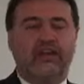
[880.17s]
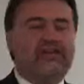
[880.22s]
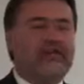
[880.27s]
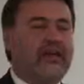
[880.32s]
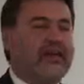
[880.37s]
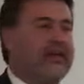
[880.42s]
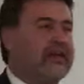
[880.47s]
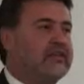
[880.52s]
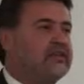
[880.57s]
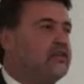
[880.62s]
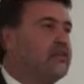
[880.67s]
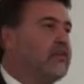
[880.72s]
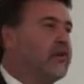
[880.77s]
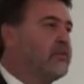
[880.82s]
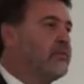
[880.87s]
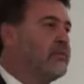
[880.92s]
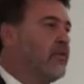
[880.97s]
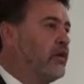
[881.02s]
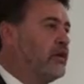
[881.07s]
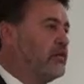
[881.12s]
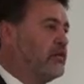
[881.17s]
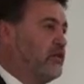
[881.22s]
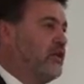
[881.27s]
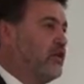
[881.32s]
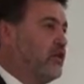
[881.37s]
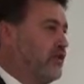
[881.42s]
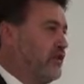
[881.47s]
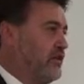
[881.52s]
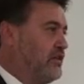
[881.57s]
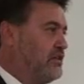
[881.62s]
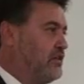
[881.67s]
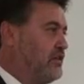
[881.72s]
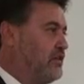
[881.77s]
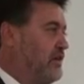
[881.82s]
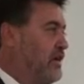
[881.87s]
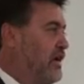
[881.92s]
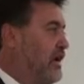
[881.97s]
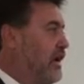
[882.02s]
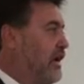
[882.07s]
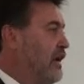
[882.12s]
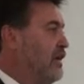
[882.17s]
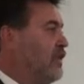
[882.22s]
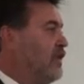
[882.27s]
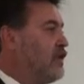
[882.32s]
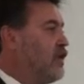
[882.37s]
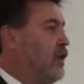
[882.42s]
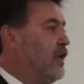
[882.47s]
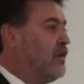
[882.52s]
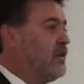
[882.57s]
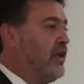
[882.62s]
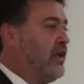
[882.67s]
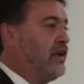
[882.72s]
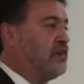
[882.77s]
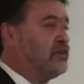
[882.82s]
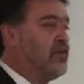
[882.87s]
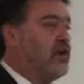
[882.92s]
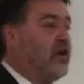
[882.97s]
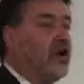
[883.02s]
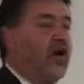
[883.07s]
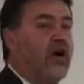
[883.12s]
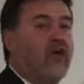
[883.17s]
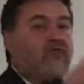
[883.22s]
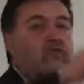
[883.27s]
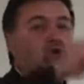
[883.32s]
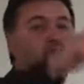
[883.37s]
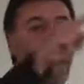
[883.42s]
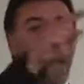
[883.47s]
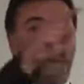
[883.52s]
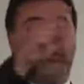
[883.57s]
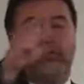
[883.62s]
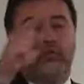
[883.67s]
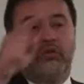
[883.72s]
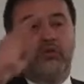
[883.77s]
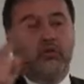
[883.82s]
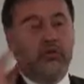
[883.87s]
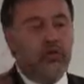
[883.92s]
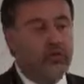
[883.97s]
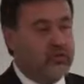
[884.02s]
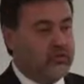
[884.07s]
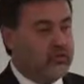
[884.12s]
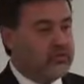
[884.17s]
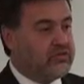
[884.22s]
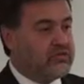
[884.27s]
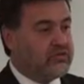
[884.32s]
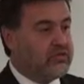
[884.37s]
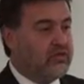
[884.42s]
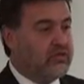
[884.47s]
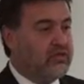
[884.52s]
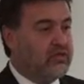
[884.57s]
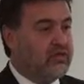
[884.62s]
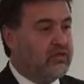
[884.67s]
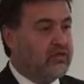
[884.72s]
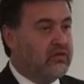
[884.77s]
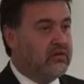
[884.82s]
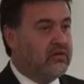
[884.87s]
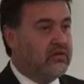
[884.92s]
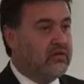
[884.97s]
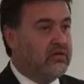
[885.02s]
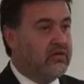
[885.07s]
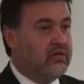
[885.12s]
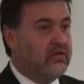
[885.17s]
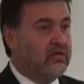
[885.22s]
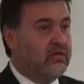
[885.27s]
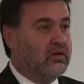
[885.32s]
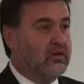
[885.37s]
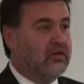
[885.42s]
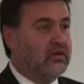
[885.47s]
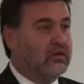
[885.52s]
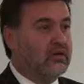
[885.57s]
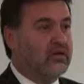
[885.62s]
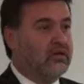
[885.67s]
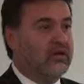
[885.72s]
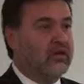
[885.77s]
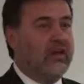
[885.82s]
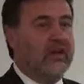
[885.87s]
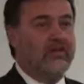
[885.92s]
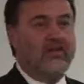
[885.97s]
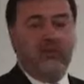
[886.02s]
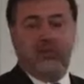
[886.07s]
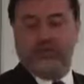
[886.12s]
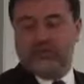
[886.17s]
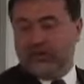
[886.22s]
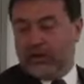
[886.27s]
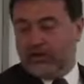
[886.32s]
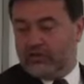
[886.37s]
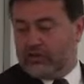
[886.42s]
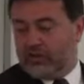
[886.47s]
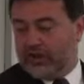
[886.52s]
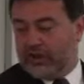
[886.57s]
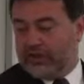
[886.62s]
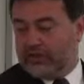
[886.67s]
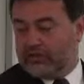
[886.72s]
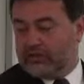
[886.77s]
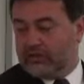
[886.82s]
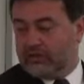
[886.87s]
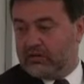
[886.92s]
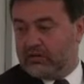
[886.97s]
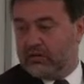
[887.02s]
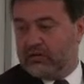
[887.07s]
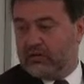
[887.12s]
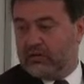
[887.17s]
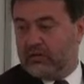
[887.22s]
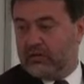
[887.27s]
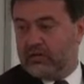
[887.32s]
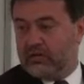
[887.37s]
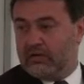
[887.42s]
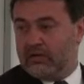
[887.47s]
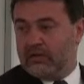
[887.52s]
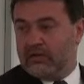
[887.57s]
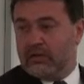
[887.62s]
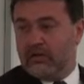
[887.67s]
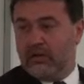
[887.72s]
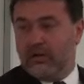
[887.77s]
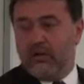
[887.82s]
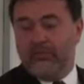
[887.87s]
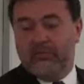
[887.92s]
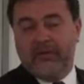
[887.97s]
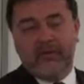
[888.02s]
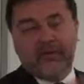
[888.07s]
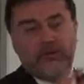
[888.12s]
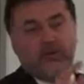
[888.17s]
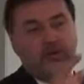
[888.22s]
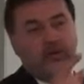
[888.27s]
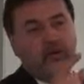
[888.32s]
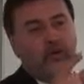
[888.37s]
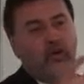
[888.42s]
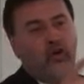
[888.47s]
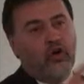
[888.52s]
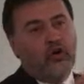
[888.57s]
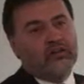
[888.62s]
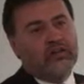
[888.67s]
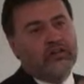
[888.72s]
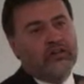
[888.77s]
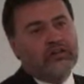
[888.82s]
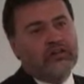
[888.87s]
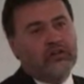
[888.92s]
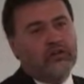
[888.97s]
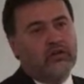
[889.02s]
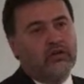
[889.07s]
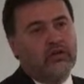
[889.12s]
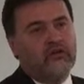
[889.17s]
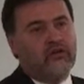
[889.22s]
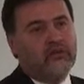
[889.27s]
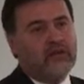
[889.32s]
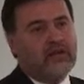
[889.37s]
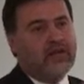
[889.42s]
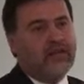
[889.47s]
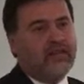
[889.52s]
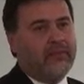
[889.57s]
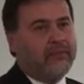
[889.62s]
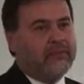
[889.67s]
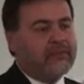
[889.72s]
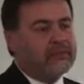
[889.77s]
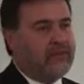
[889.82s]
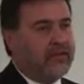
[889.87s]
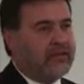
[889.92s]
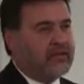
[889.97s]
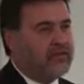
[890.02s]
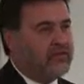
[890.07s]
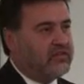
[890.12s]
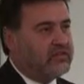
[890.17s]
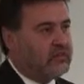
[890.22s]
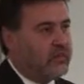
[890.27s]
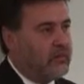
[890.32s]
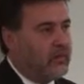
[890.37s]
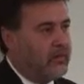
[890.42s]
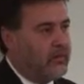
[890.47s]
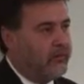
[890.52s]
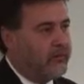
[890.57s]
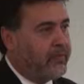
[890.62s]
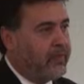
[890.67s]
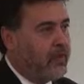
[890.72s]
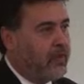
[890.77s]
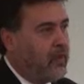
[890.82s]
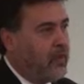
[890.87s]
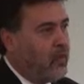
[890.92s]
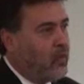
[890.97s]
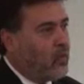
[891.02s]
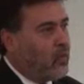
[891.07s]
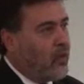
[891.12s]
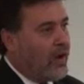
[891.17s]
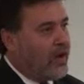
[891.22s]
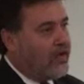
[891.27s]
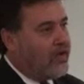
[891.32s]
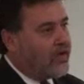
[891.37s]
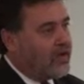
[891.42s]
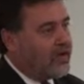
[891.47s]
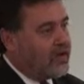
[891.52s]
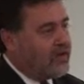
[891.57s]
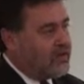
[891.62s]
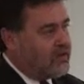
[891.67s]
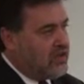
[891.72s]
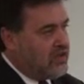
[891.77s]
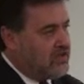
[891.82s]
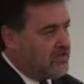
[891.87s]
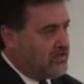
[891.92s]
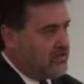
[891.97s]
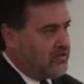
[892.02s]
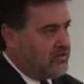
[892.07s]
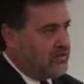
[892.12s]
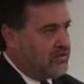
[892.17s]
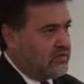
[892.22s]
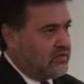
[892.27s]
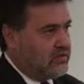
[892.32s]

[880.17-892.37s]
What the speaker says: I say let's look at the modest increases in the context of what we would lose if there was no change. But we also need to look at it from another perspective as well. One of the conditions